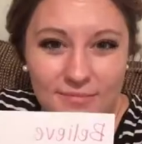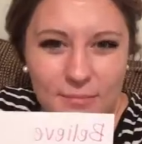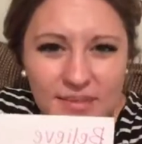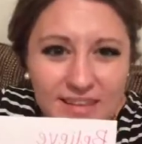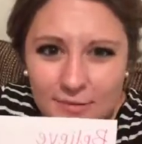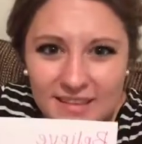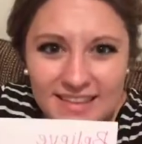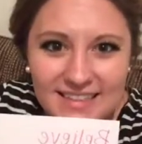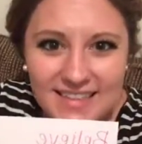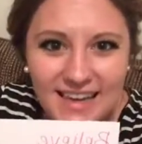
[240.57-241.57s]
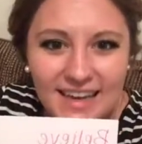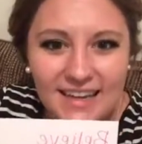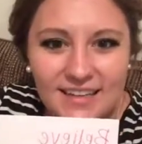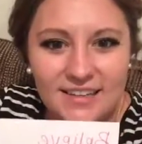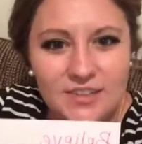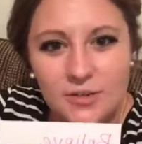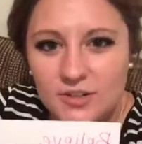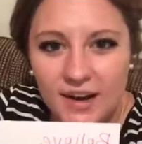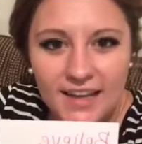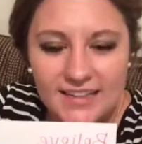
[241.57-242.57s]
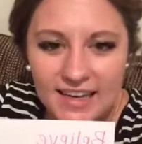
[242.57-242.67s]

Believe what they say. Don't try and